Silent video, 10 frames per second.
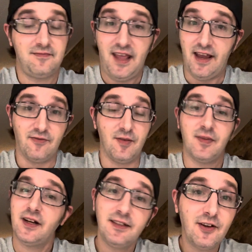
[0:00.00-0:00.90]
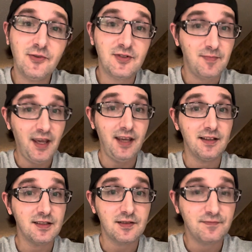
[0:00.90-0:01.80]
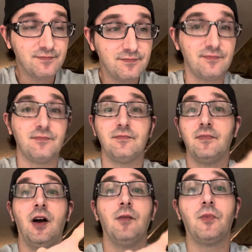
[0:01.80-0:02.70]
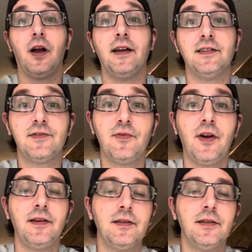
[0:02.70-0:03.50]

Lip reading: Everybody knows me as I'm Brian's friend.